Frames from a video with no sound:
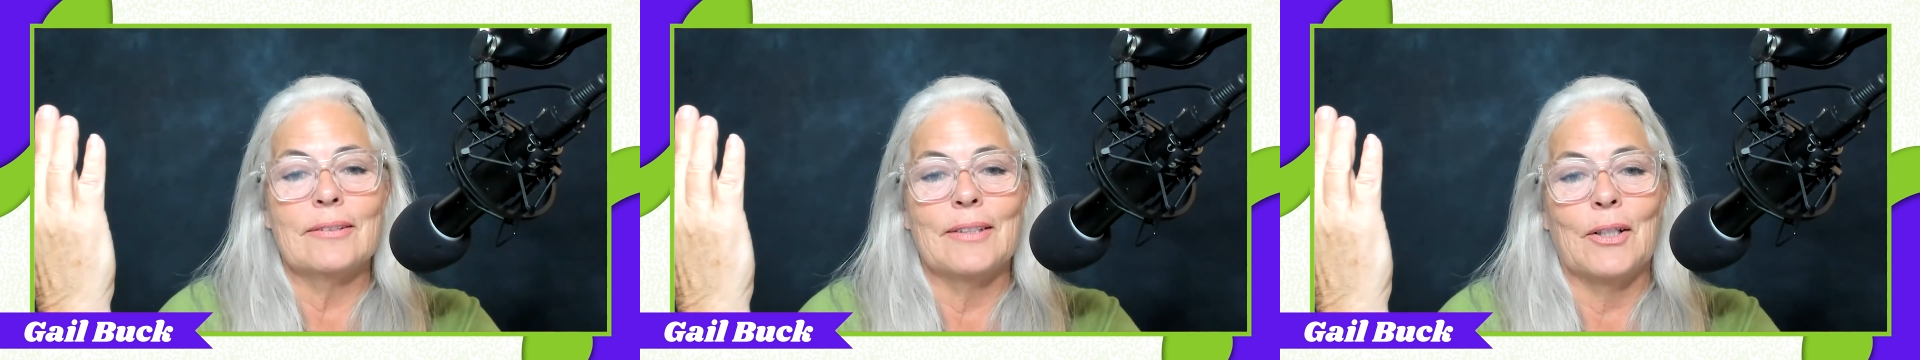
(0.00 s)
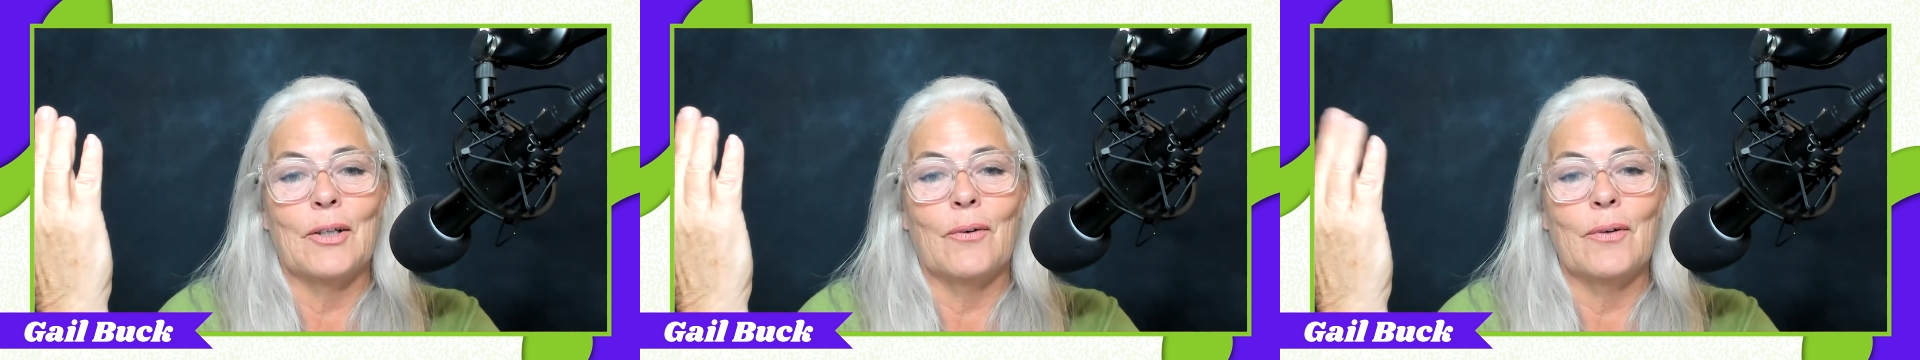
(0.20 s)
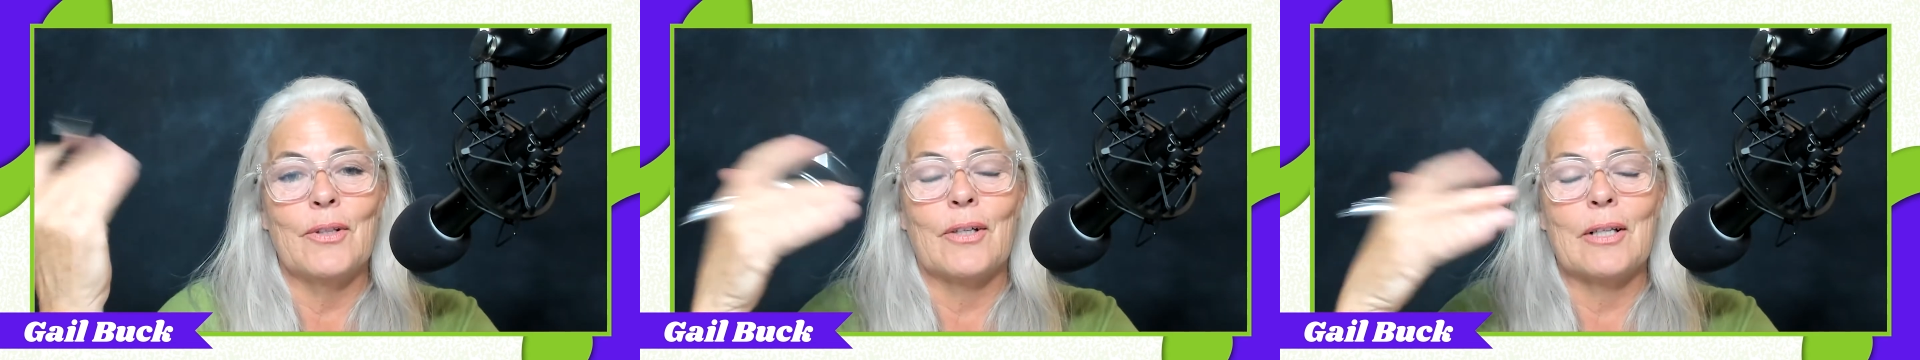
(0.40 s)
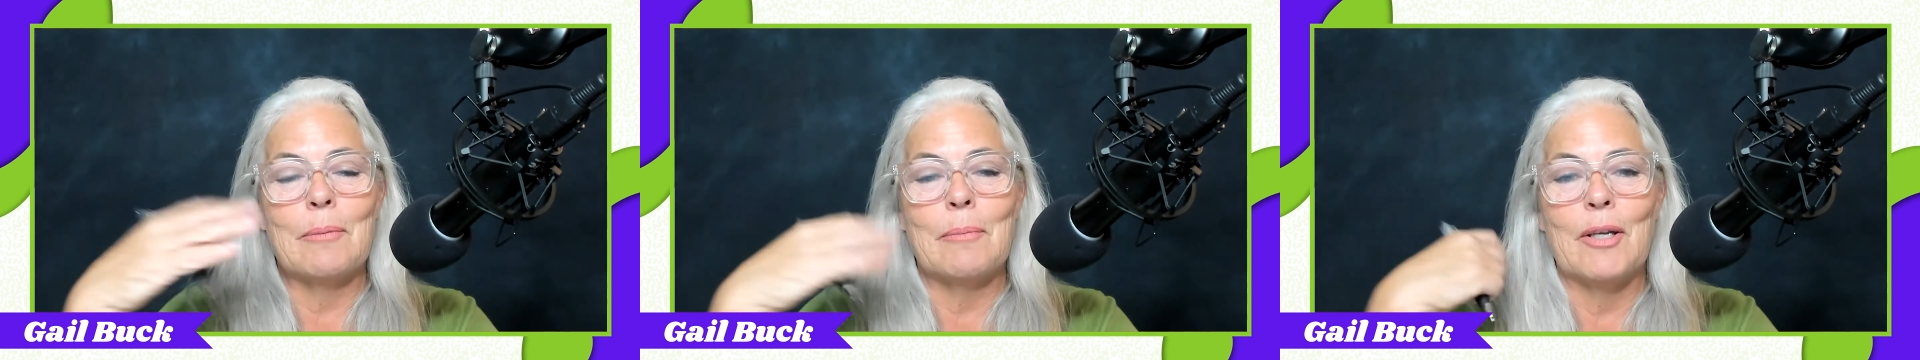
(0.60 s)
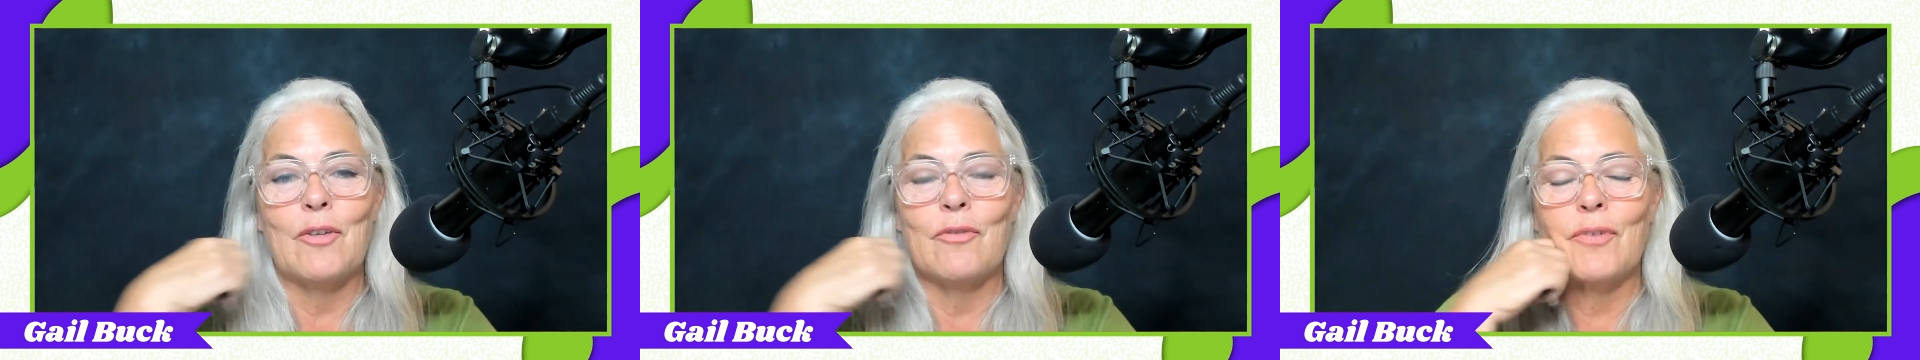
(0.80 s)
you know, and they're going to
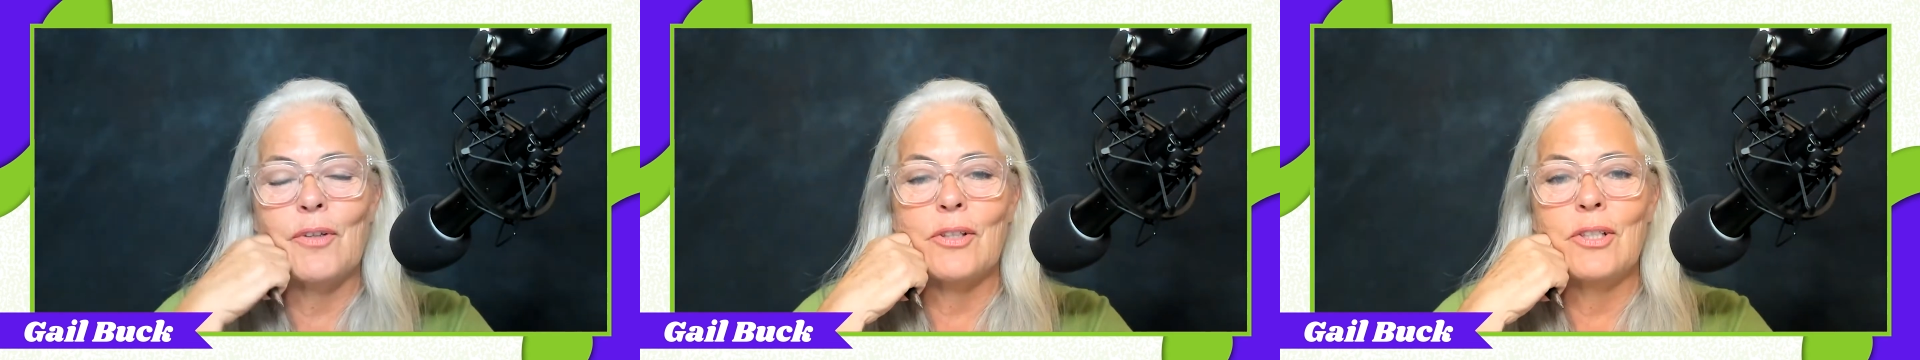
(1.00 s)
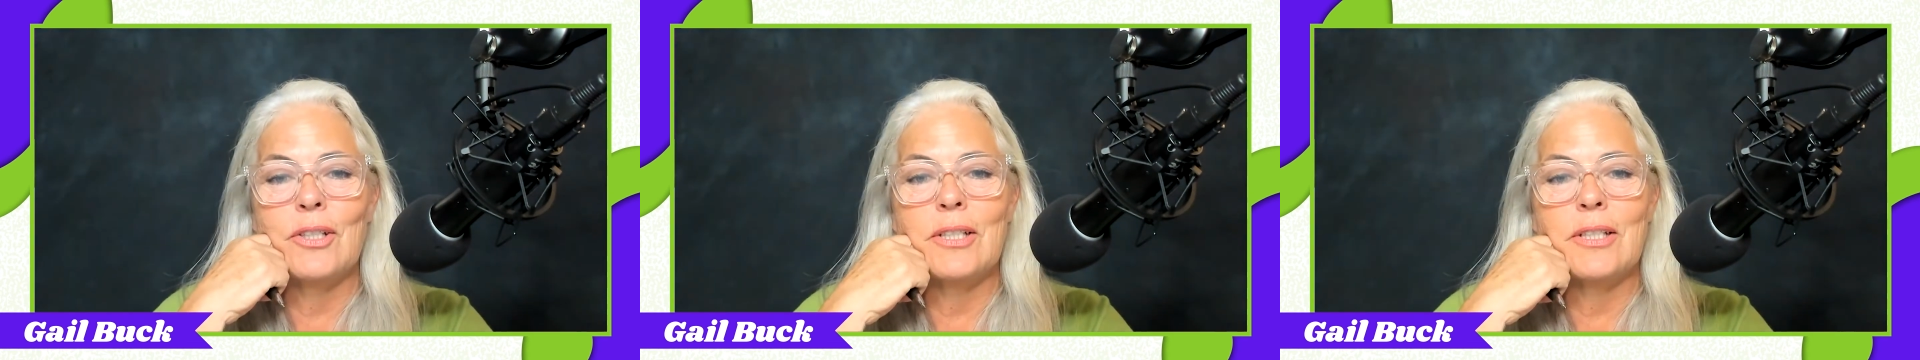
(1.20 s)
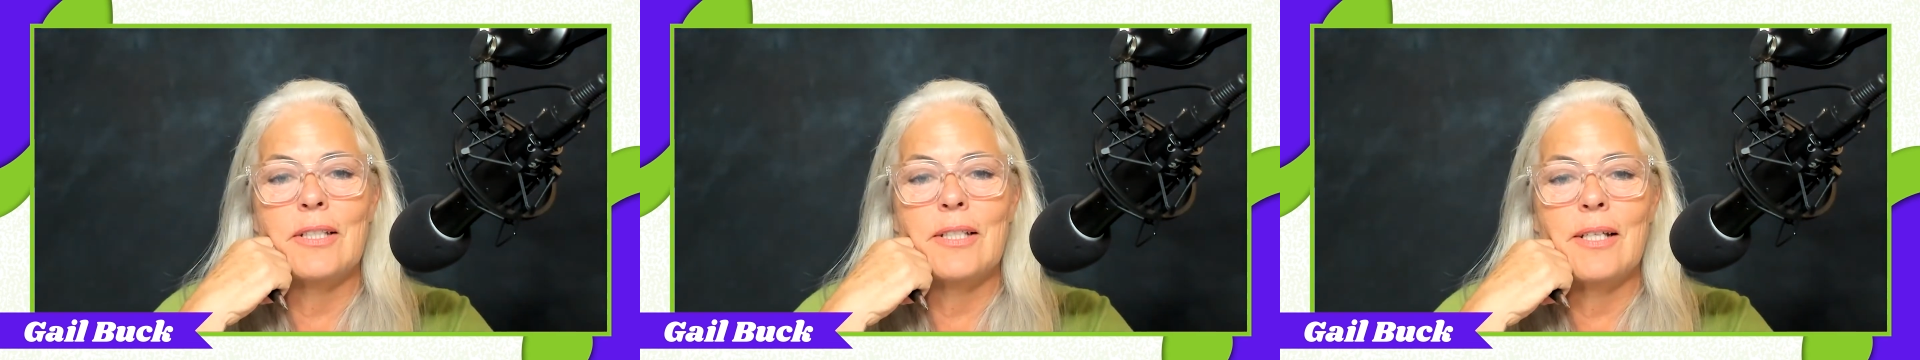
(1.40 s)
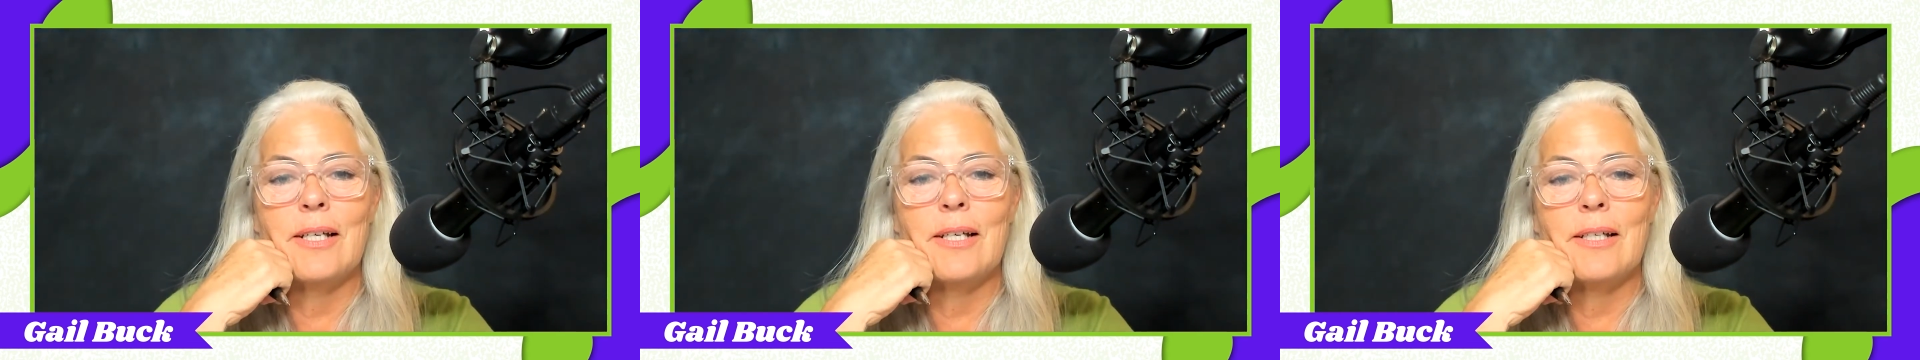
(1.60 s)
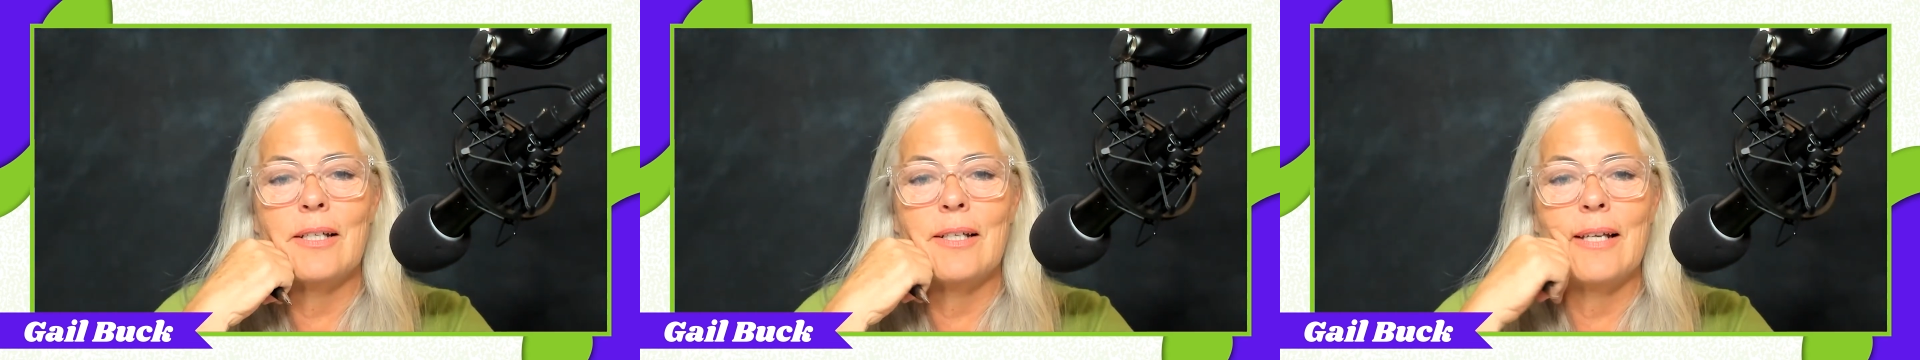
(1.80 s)
make you feel good
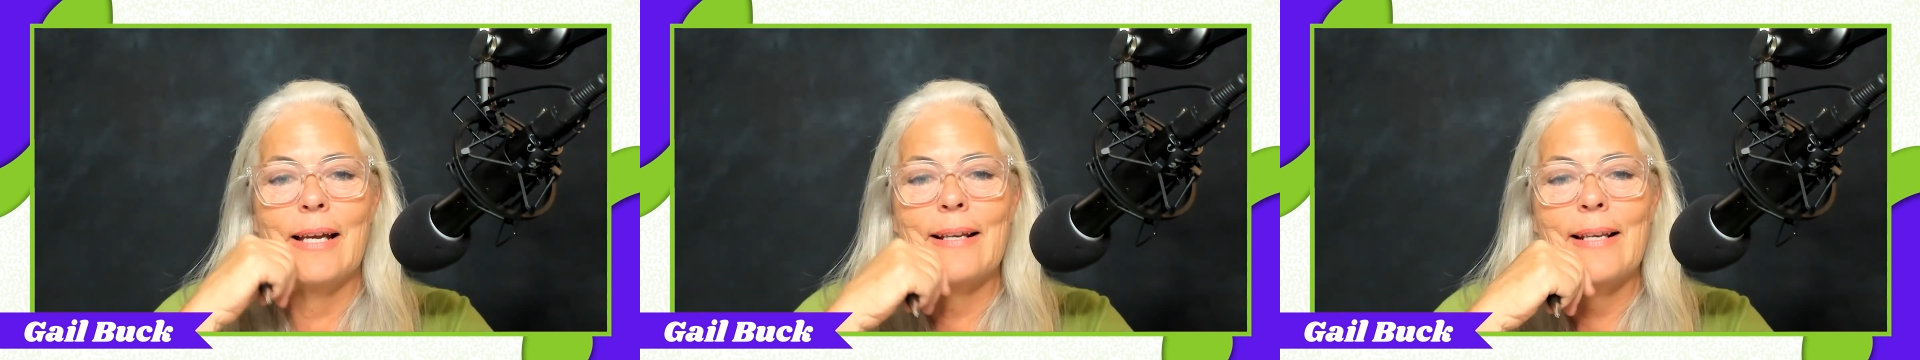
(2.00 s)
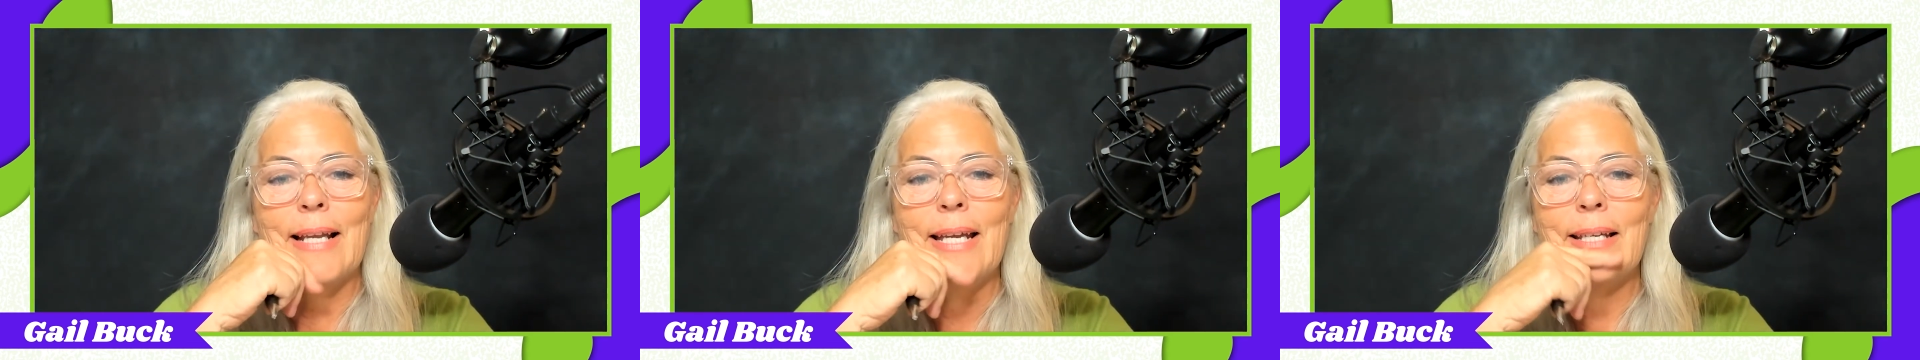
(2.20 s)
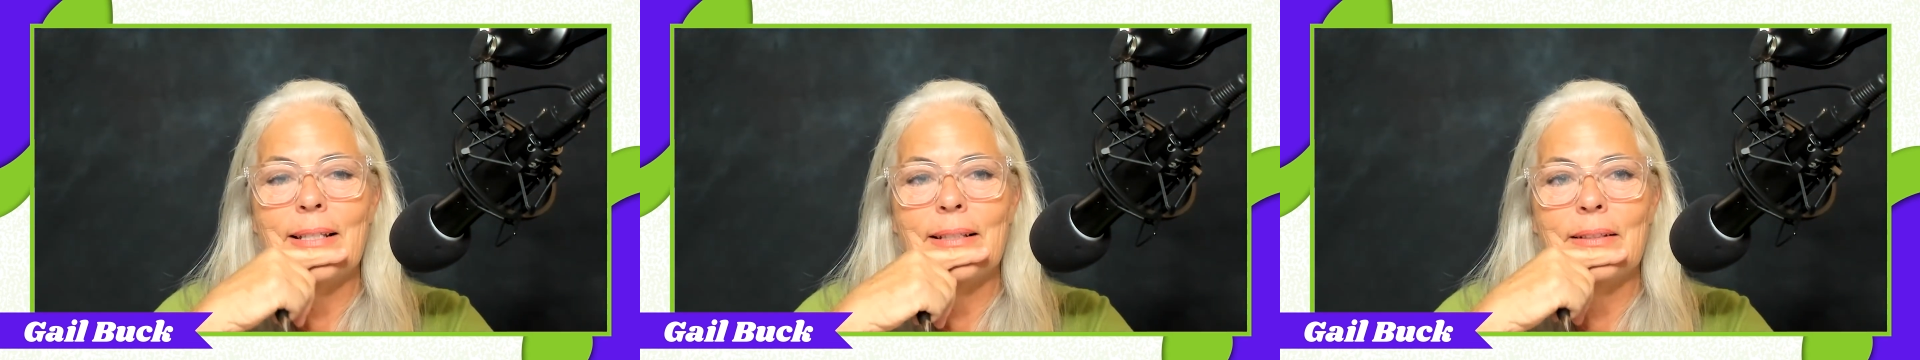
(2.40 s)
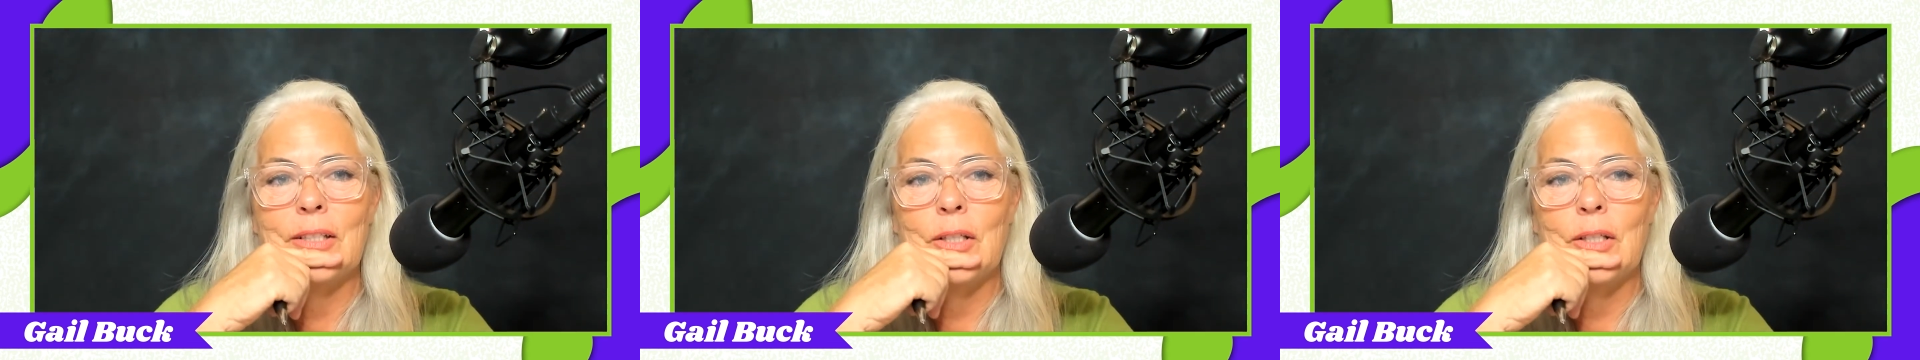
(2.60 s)
at night.